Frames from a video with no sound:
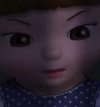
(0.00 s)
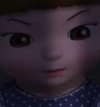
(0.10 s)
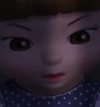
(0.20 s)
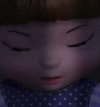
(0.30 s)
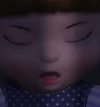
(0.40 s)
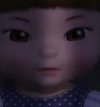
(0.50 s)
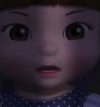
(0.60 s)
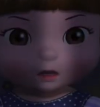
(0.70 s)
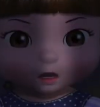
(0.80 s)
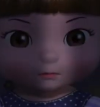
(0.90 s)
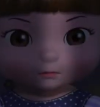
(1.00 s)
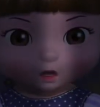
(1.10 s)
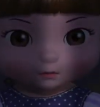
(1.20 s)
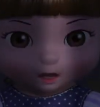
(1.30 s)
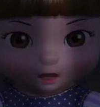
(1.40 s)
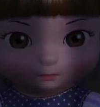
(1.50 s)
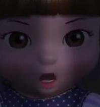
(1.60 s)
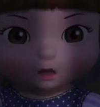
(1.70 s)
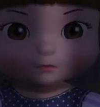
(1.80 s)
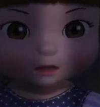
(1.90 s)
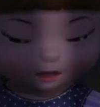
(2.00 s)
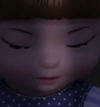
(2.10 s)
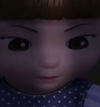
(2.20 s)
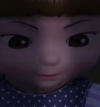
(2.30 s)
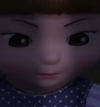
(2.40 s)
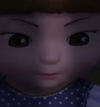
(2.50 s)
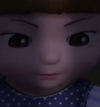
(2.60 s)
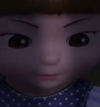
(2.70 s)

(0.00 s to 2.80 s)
I've got a great idea. You wait here, Chloe.